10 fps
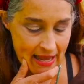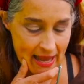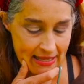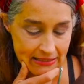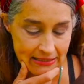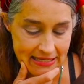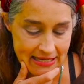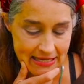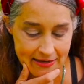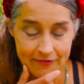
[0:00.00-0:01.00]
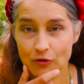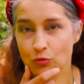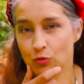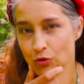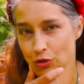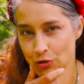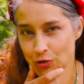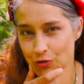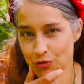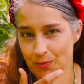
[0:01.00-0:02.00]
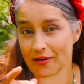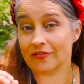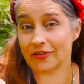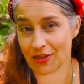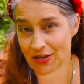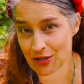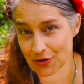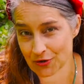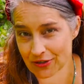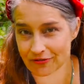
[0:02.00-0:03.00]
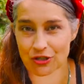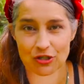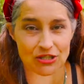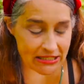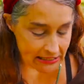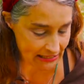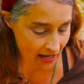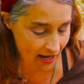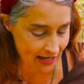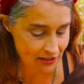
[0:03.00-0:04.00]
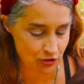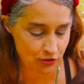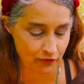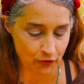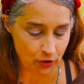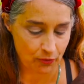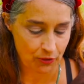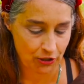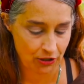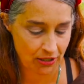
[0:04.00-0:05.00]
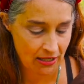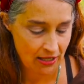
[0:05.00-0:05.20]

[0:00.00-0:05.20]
and leave room for the universe to guide you forward,